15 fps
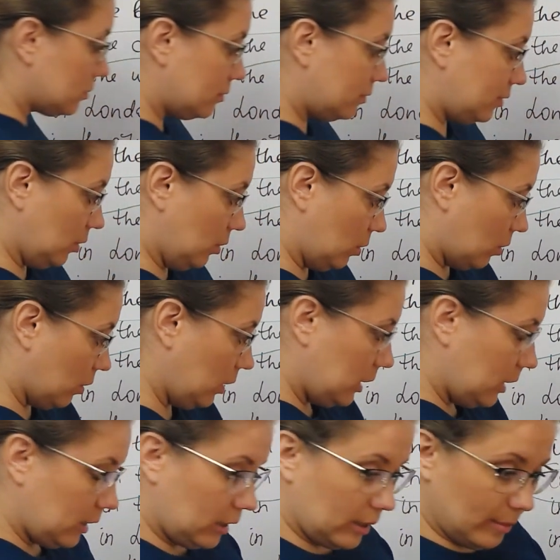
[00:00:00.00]
floor,
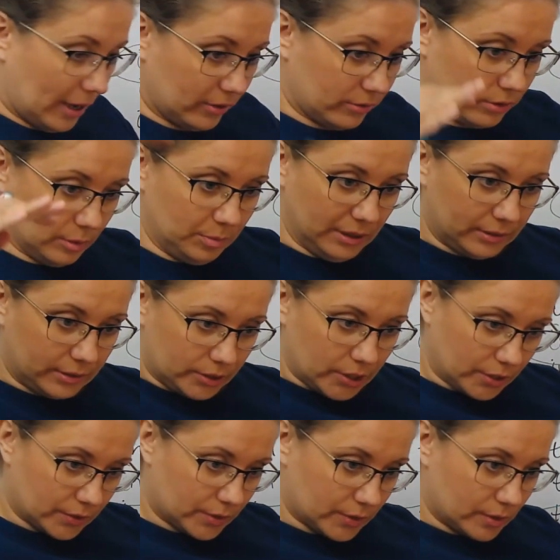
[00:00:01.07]
about the
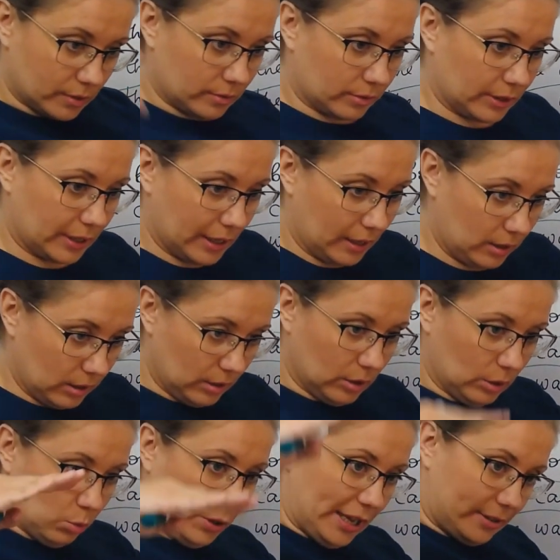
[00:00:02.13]
buildings, okay?
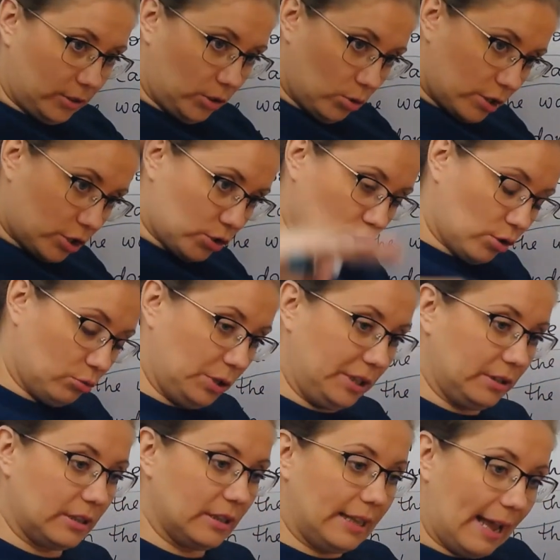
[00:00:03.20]
When you are
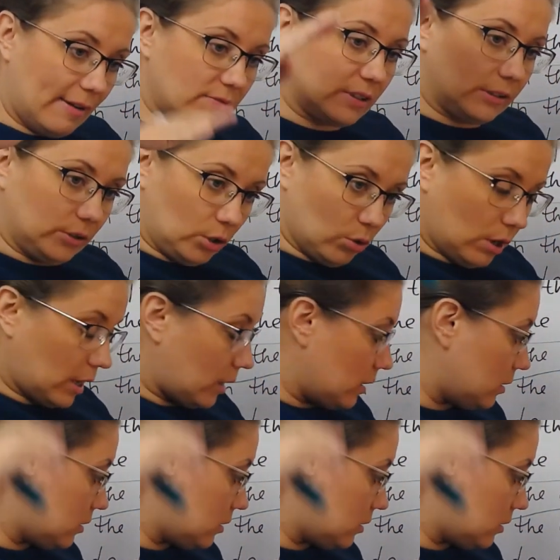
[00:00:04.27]
showing the level, you are